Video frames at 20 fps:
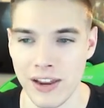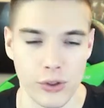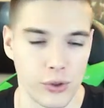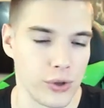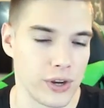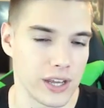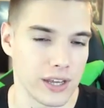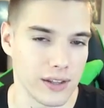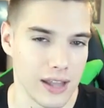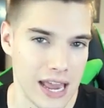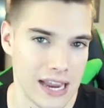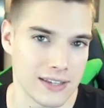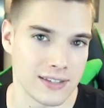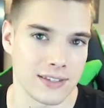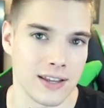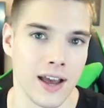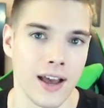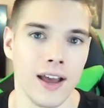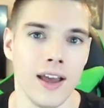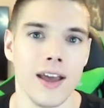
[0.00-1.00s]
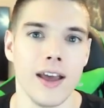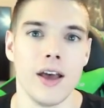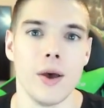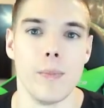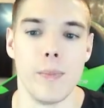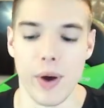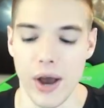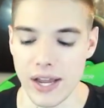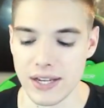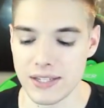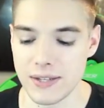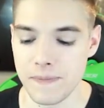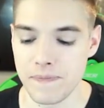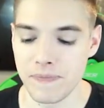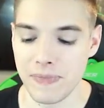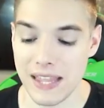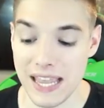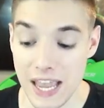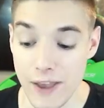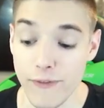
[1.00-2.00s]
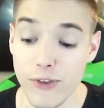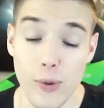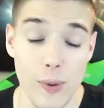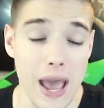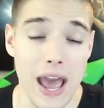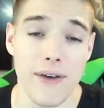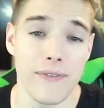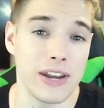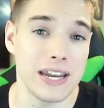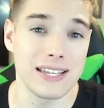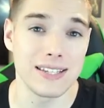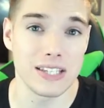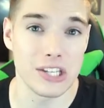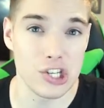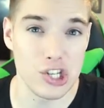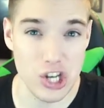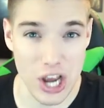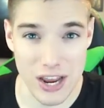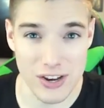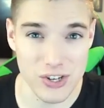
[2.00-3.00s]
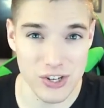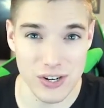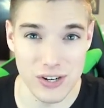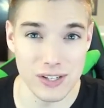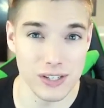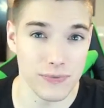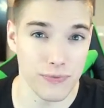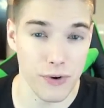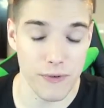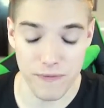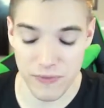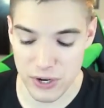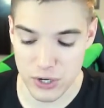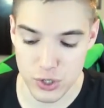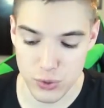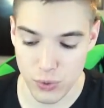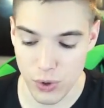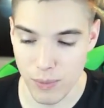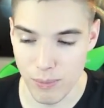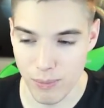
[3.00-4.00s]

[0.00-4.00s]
including Alexa. But if you have any suggestions for visual